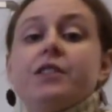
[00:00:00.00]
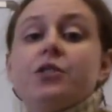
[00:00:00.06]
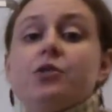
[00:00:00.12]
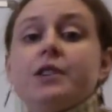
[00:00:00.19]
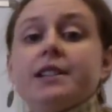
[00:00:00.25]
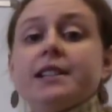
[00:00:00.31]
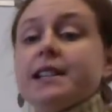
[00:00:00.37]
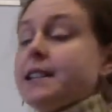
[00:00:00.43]

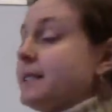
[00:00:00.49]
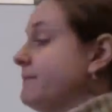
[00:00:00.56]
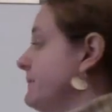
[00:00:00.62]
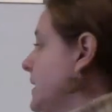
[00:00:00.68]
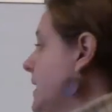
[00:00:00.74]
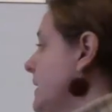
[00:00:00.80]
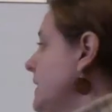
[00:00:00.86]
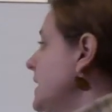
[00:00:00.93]
choices.
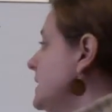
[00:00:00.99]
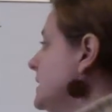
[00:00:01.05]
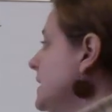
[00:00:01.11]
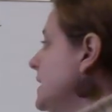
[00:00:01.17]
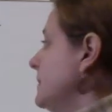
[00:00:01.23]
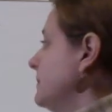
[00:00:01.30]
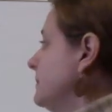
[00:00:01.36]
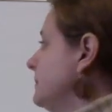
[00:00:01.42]
And that's
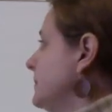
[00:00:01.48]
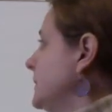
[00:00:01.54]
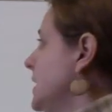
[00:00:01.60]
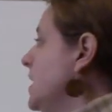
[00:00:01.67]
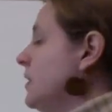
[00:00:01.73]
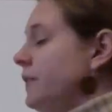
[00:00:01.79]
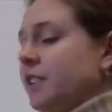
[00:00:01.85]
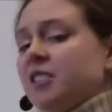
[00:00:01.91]
it.
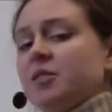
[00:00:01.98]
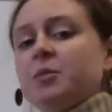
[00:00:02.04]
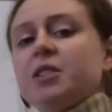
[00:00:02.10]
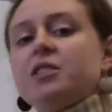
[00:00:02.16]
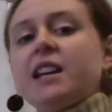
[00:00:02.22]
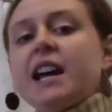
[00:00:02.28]
Fundamental